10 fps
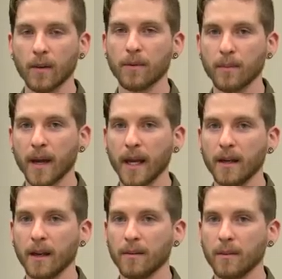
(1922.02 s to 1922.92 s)
up the
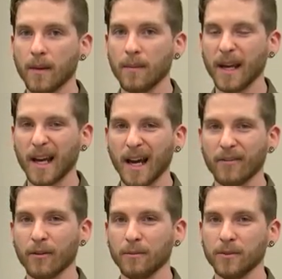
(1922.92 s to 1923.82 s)
paint and, and make kind
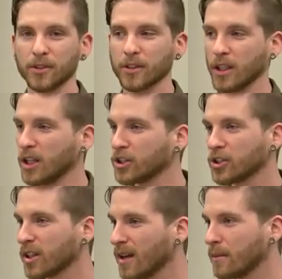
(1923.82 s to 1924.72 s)
of a
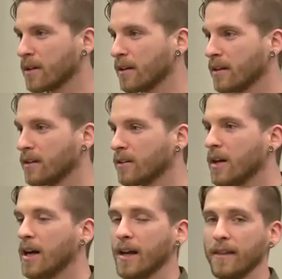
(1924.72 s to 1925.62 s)
slush type material.
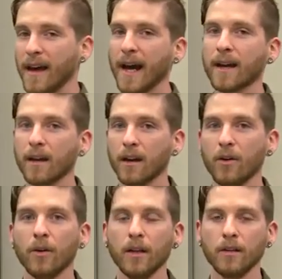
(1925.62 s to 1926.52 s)
That can
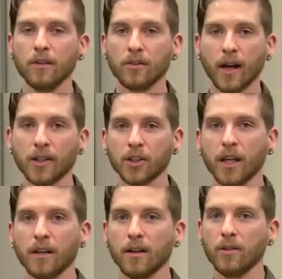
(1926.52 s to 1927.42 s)
go in your trash
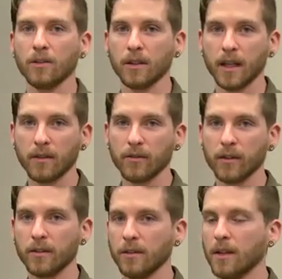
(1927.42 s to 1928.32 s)
can and go to the
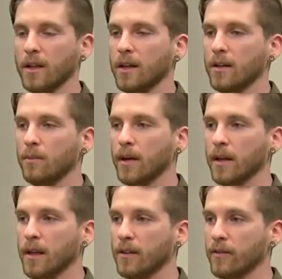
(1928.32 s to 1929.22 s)
landfill.
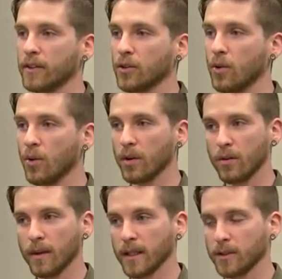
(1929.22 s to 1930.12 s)
But if it's
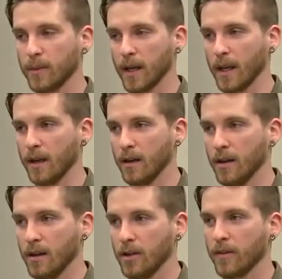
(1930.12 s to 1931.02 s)
oil-based paint,
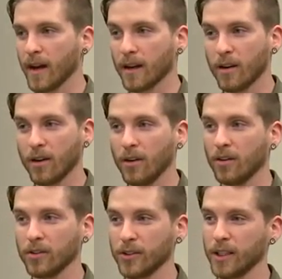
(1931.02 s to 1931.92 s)
you've got to
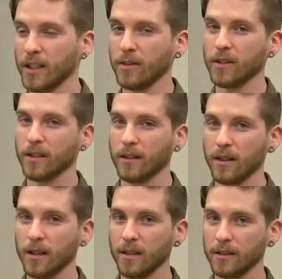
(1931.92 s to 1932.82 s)
call city
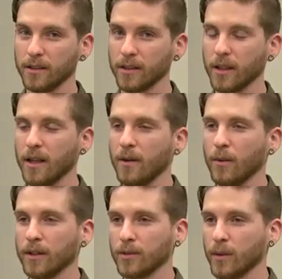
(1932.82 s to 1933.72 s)
utilities,
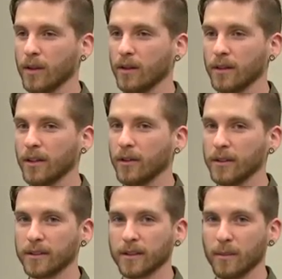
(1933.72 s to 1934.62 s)
which we all know
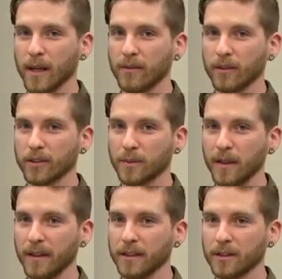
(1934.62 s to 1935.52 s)
is a painful
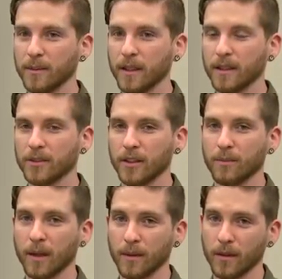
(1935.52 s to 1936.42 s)
experience because you're
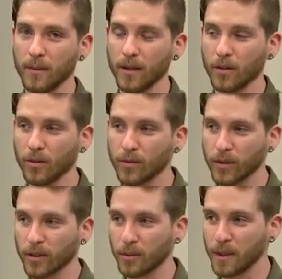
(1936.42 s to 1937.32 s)
probably going to be on hold for
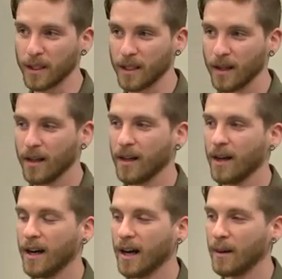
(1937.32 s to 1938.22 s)
a little bit.
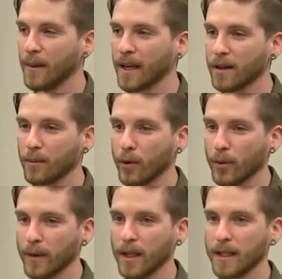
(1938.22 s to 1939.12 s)
Uh, make an
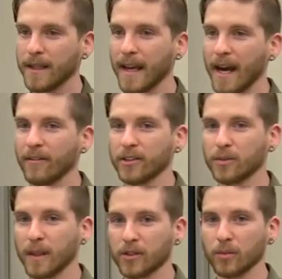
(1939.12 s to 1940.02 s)
appointment, and then they have a
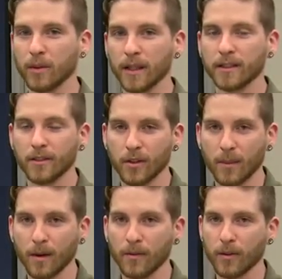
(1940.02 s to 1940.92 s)
special place to
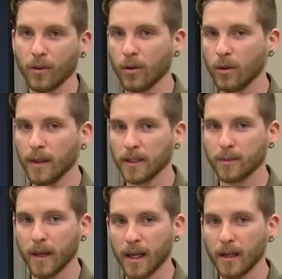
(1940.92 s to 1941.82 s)
drop off your
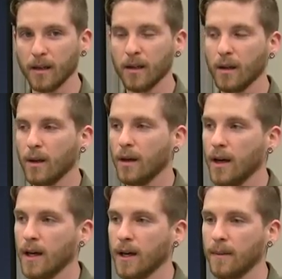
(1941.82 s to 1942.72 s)
oil-based paint,
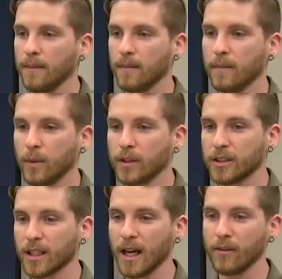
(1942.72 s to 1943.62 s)
um, which
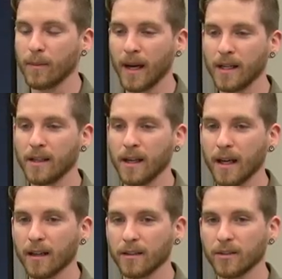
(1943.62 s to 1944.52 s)
is kind of a pain in the
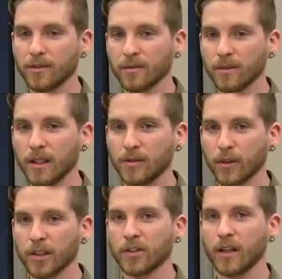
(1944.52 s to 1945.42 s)
neck. It's it's
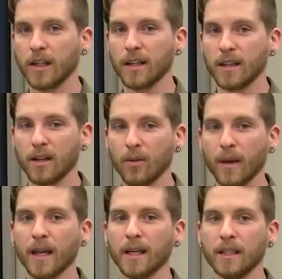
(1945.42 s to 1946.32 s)
frustrating that they don't
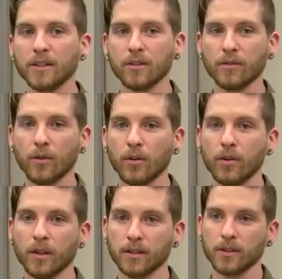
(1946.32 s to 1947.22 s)
make it easier for
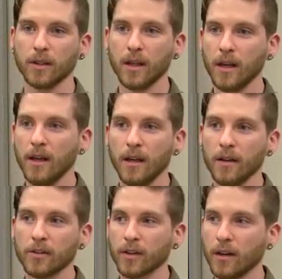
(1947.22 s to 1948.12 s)
you because here
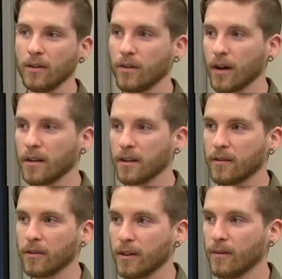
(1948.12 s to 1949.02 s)
you're trying to do the right
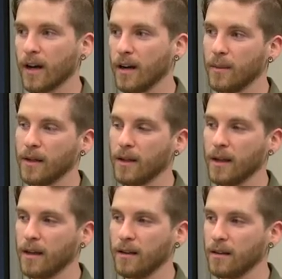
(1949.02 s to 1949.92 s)
thing for the environment,
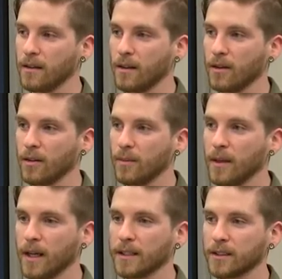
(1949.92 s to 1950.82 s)
and you know it'd
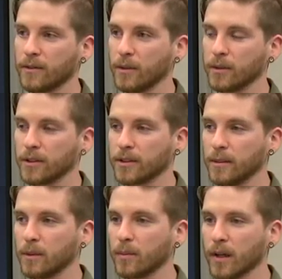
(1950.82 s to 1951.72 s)
be nice if it was a
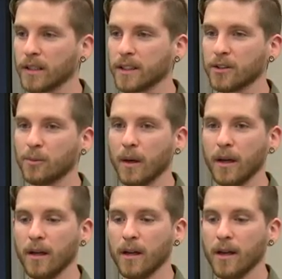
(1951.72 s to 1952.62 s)
simple process,
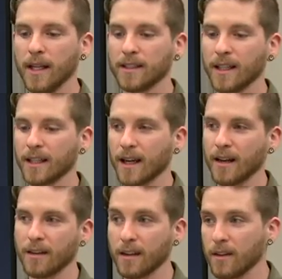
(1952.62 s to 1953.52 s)
but it's not the
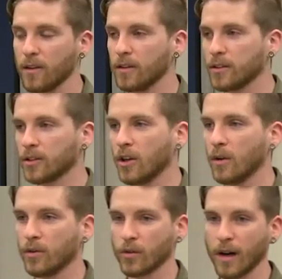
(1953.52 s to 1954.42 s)
kind of thing that you can just
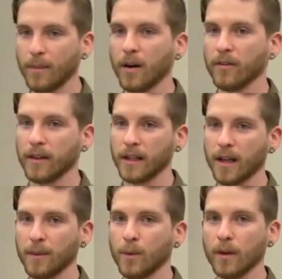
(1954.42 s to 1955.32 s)
go and drop off
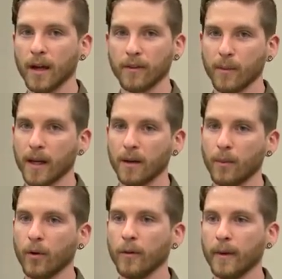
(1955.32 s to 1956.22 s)
anytime you want. You have to make an
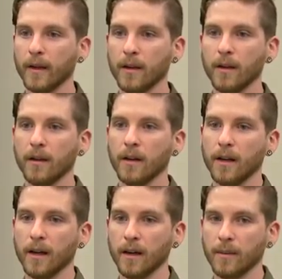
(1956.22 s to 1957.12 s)
appointment.
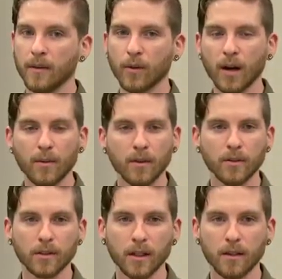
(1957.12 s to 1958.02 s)
Um, and Robert,
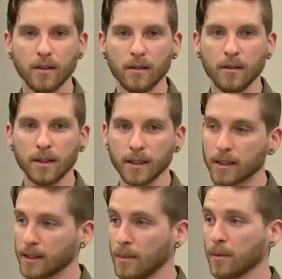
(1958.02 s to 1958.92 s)
you said, is it
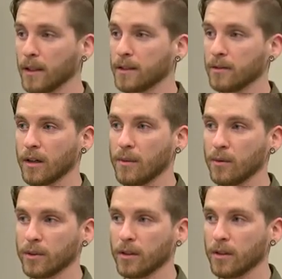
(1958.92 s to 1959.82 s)
the same place that
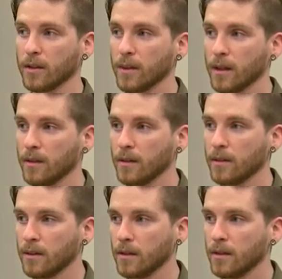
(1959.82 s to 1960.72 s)
Robert was talking about?
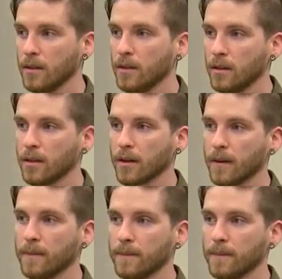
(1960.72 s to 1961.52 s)
Okay.